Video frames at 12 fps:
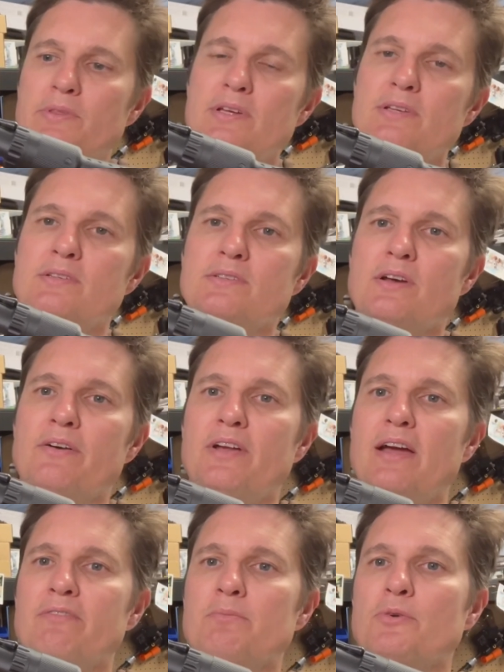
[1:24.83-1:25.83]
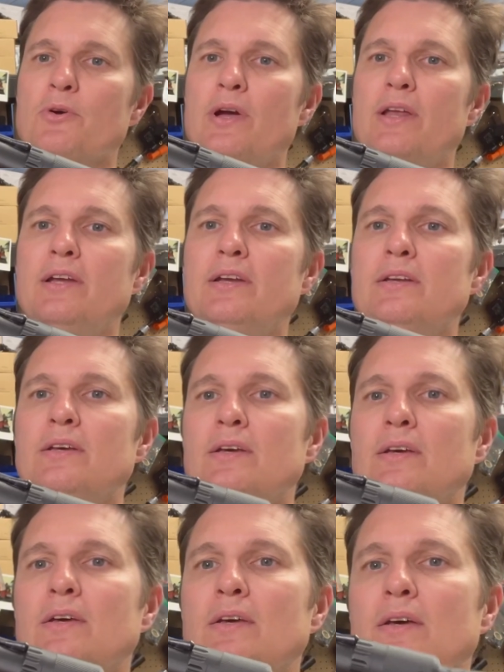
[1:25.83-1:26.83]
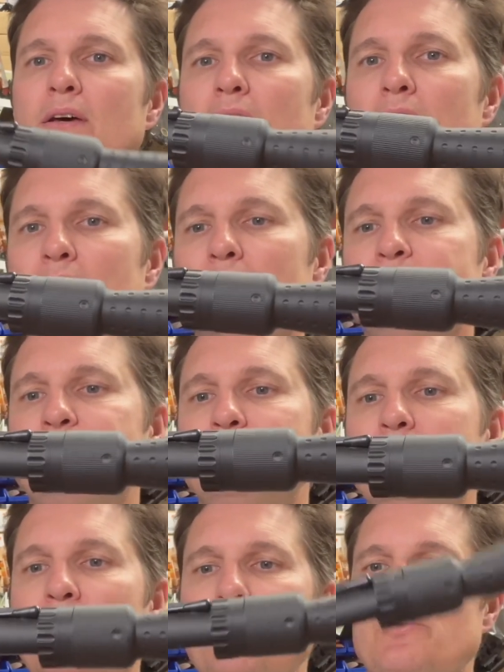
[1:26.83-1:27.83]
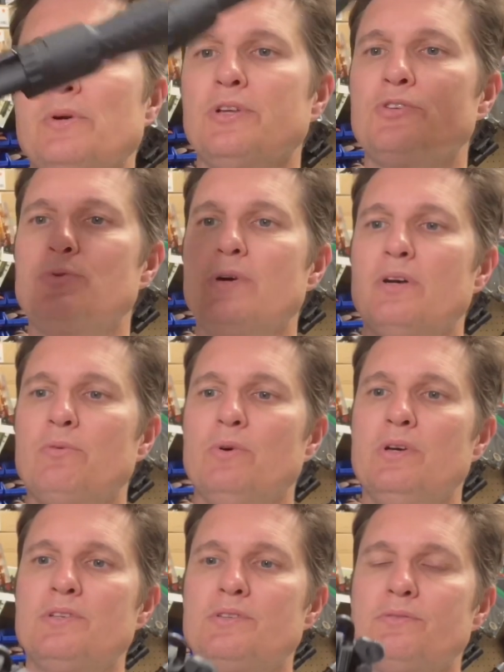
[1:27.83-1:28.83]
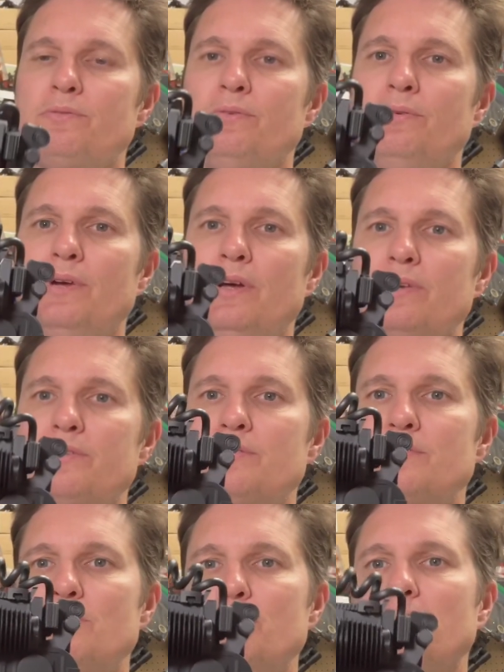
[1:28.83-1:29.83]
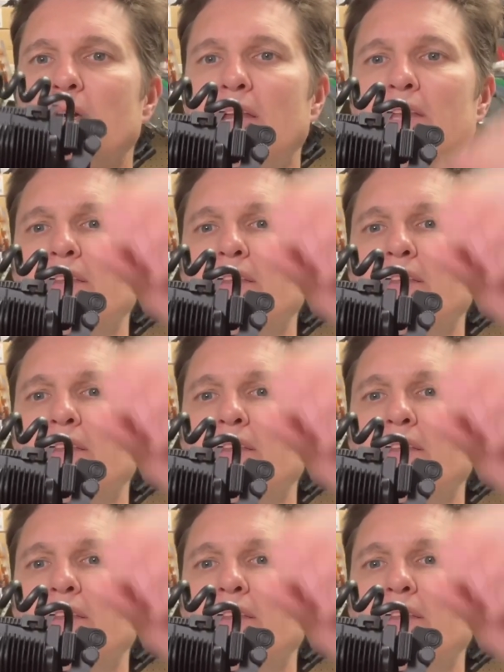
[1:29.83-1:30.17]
these because I already have them created. Now the real trick was when I was duplicating